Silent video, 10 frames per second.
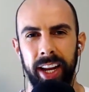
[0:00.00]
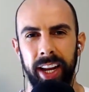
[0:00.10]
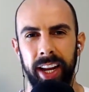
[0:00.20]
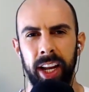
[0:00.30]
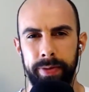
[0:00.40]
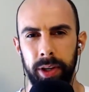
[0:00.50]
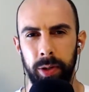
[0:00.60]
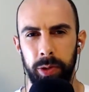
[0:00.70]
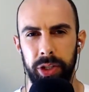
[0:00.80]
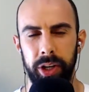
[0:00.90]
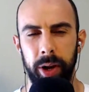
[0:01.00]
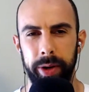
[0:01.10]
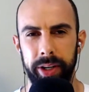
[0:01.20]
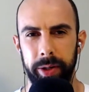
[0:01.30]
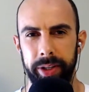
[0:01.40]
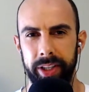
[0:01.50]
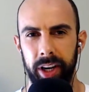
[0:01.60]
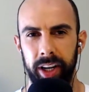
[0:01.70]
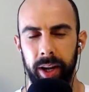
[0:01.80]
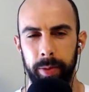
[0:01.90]
what field would you go into and start
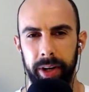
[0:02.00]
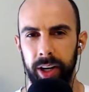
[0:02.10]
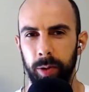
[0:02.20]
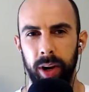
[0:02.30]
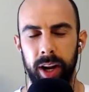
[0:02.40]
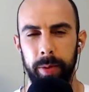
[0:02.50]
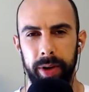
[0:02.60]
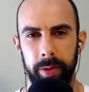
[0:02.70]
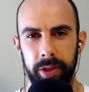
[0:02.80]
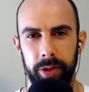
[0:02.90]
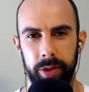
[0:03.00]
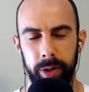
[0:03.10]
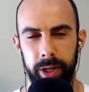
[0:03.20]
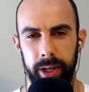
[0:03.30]
a company, or what company would you join?